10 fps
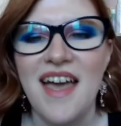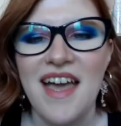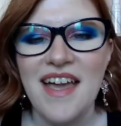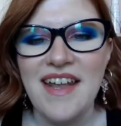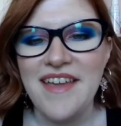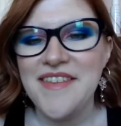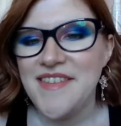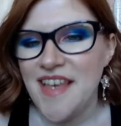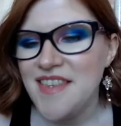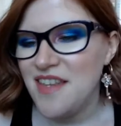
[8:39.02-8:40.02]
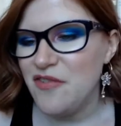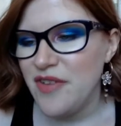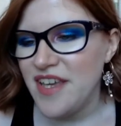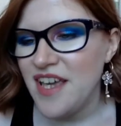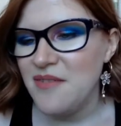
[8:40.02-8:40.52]
And I said the
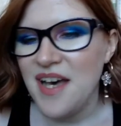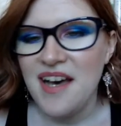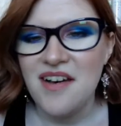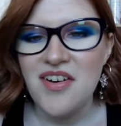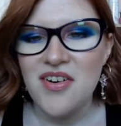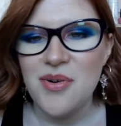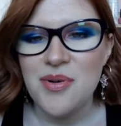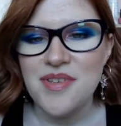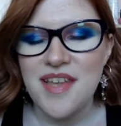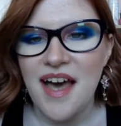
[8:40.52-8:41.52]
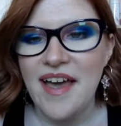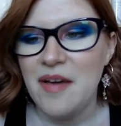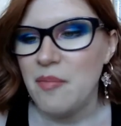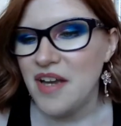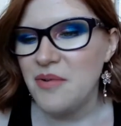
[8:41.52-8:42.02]
thing about I
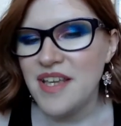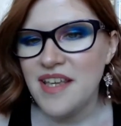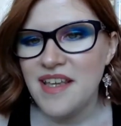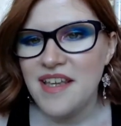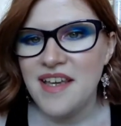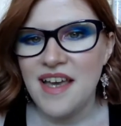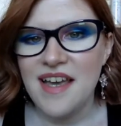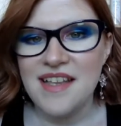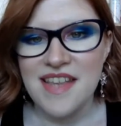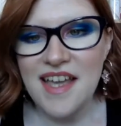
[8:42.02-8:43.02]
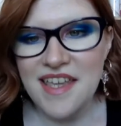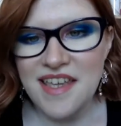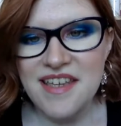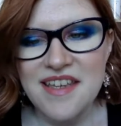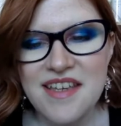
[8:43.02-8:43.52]
am very
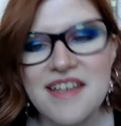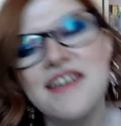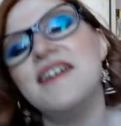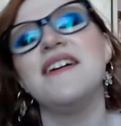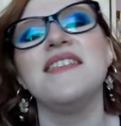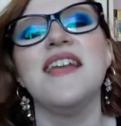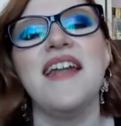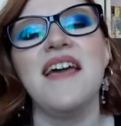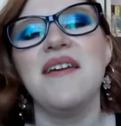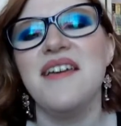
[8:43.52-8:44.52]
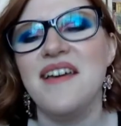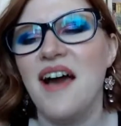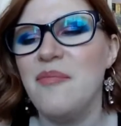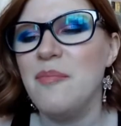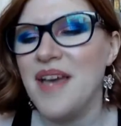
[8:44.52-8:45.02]
lucky that I
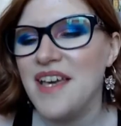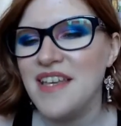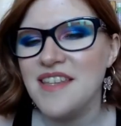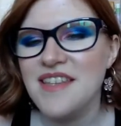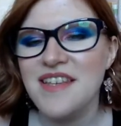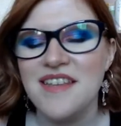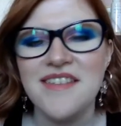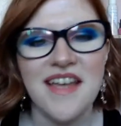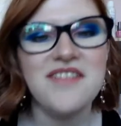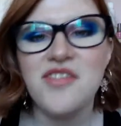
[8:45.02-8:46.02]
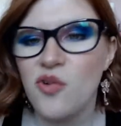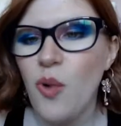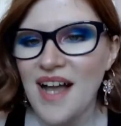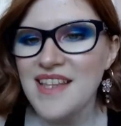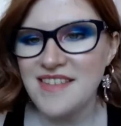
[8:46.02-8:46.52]
have met such
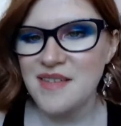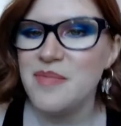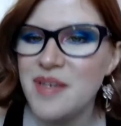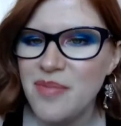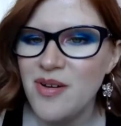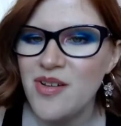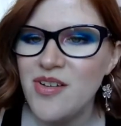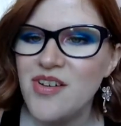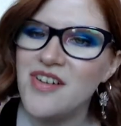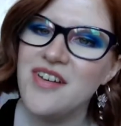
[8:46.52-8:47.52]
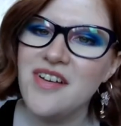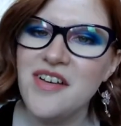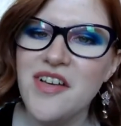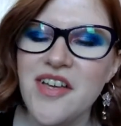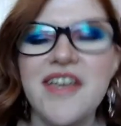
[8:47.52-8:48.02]
quality people
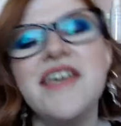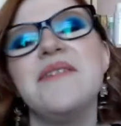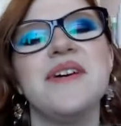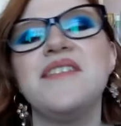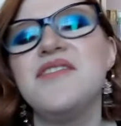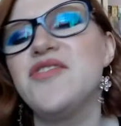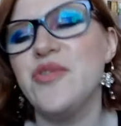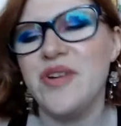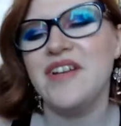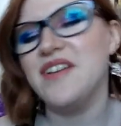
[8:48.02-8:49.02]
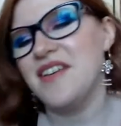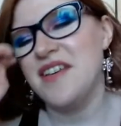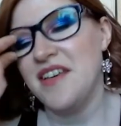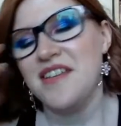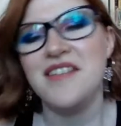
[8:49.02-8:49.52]
even
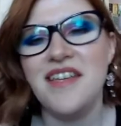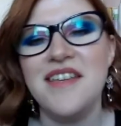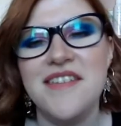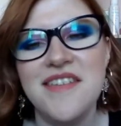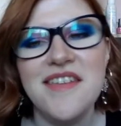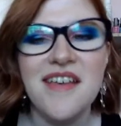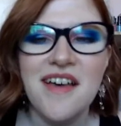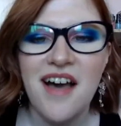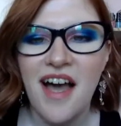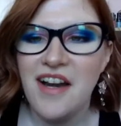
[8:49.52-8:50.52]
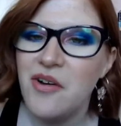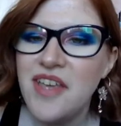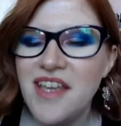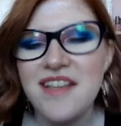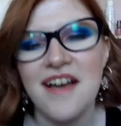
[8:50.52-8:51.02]
during these
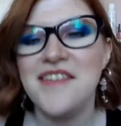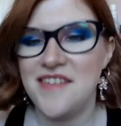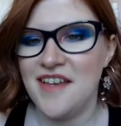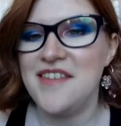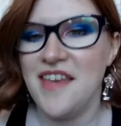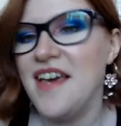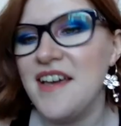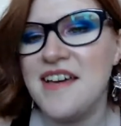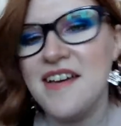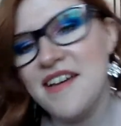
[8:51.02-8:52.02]
annoying as heck